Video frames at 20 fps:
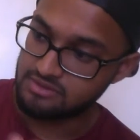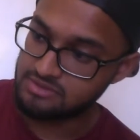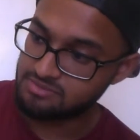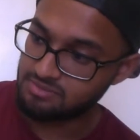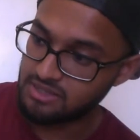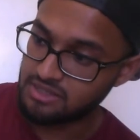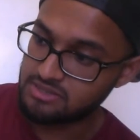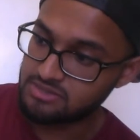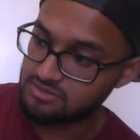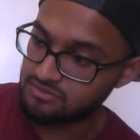
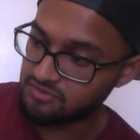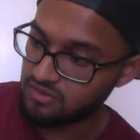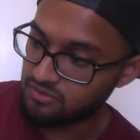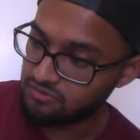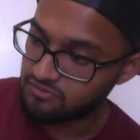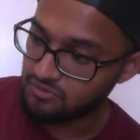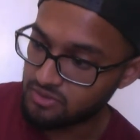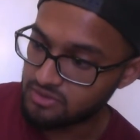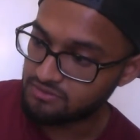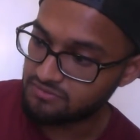speeds. You've got
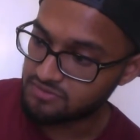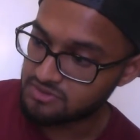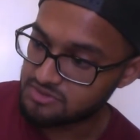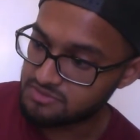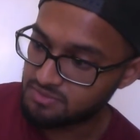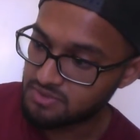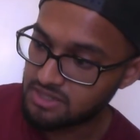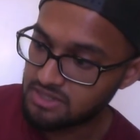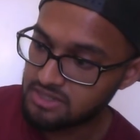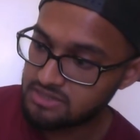4 different
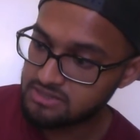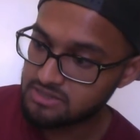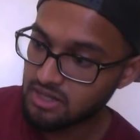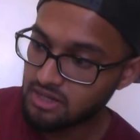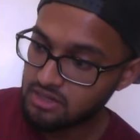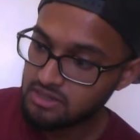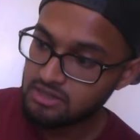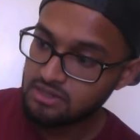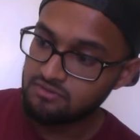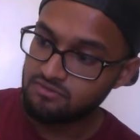speeds.
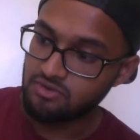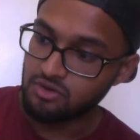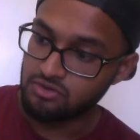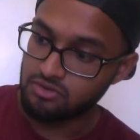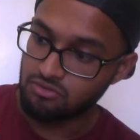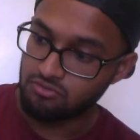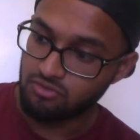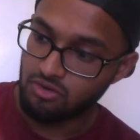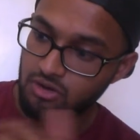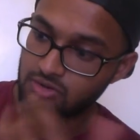You've got
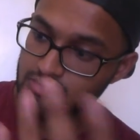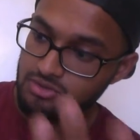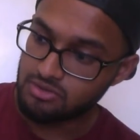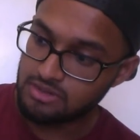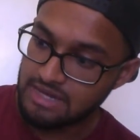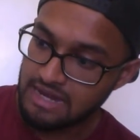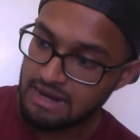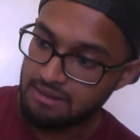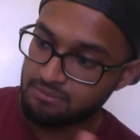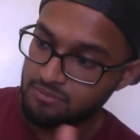your roll, your
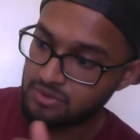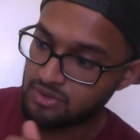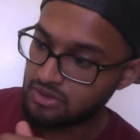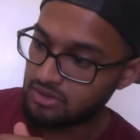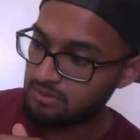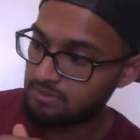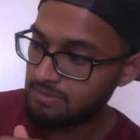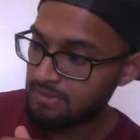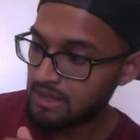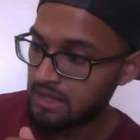camera,
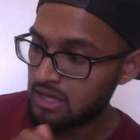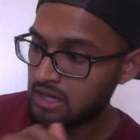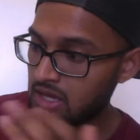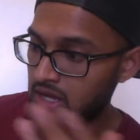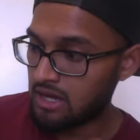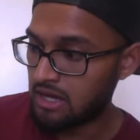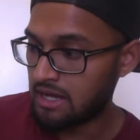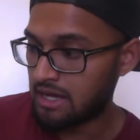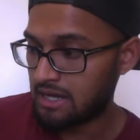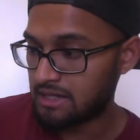
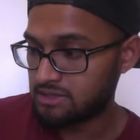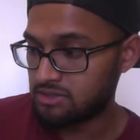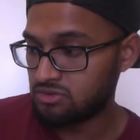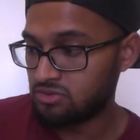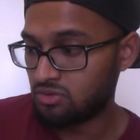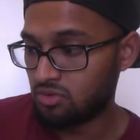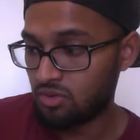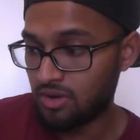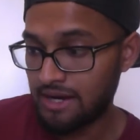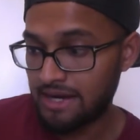
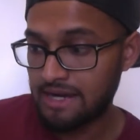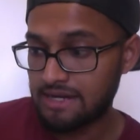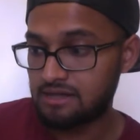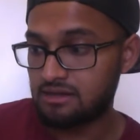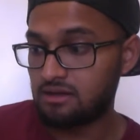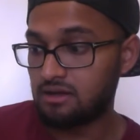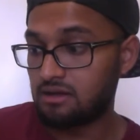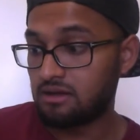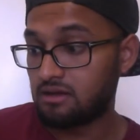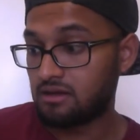your
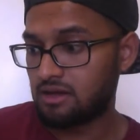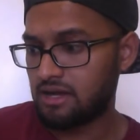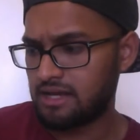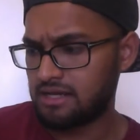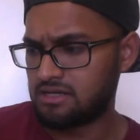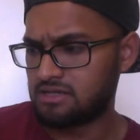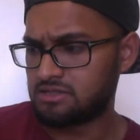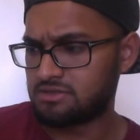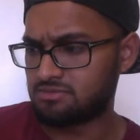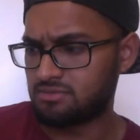
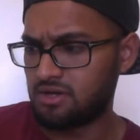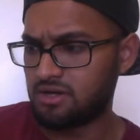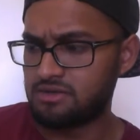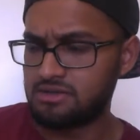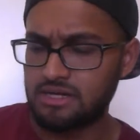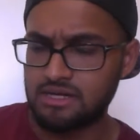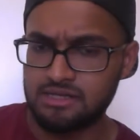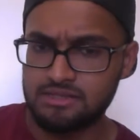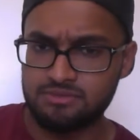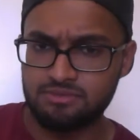headless mode,
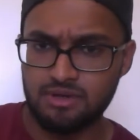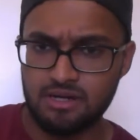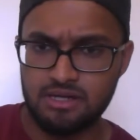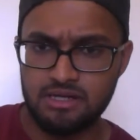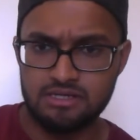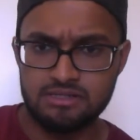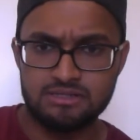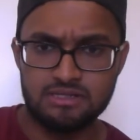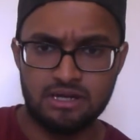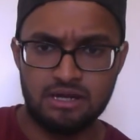as well
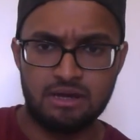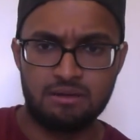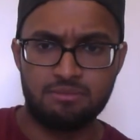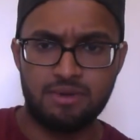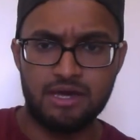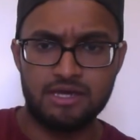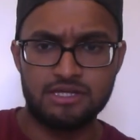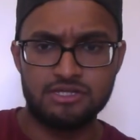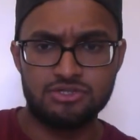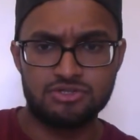as
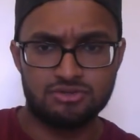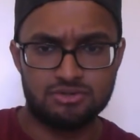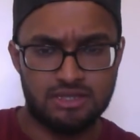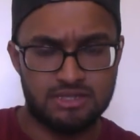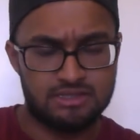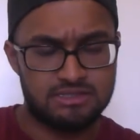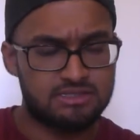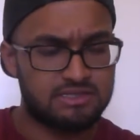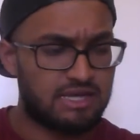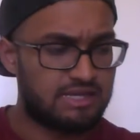making sure that
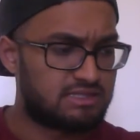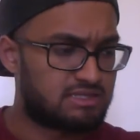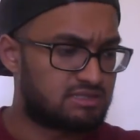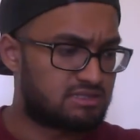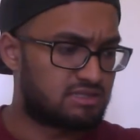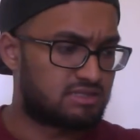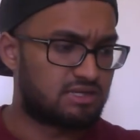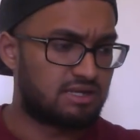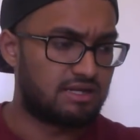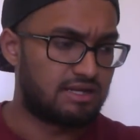the status
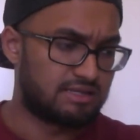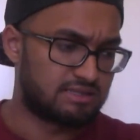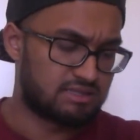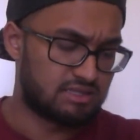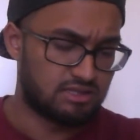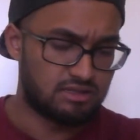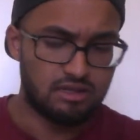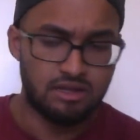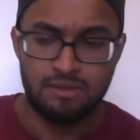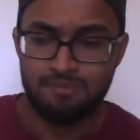is
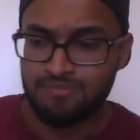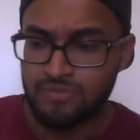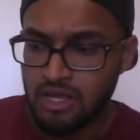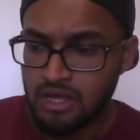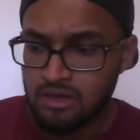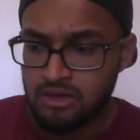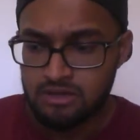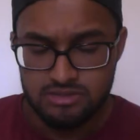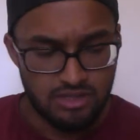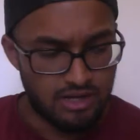connected.
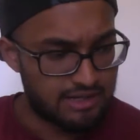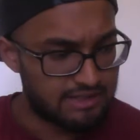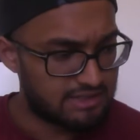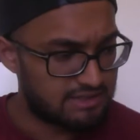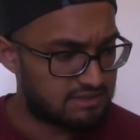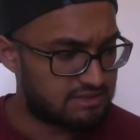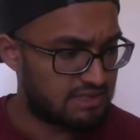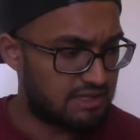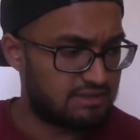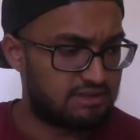So I
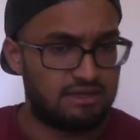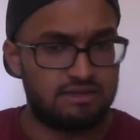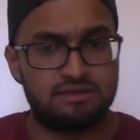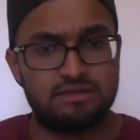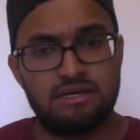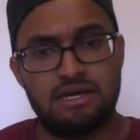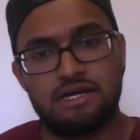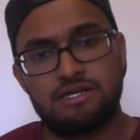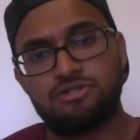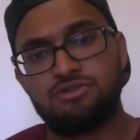did say that
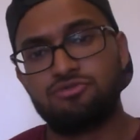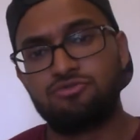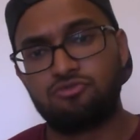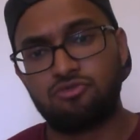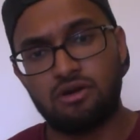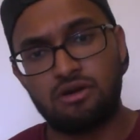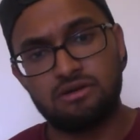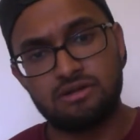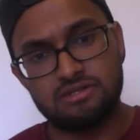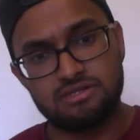the actual
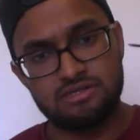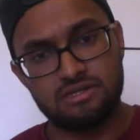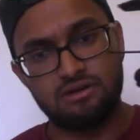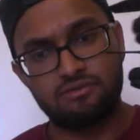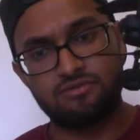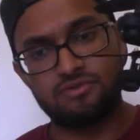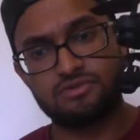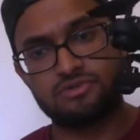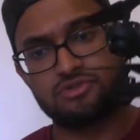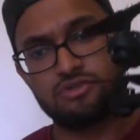drone
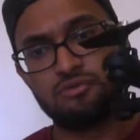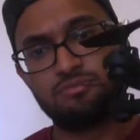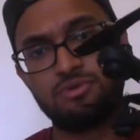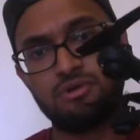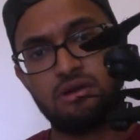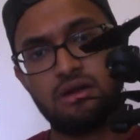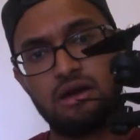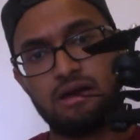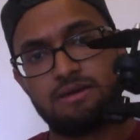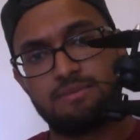itself was super
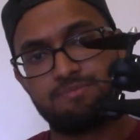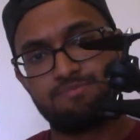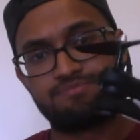light,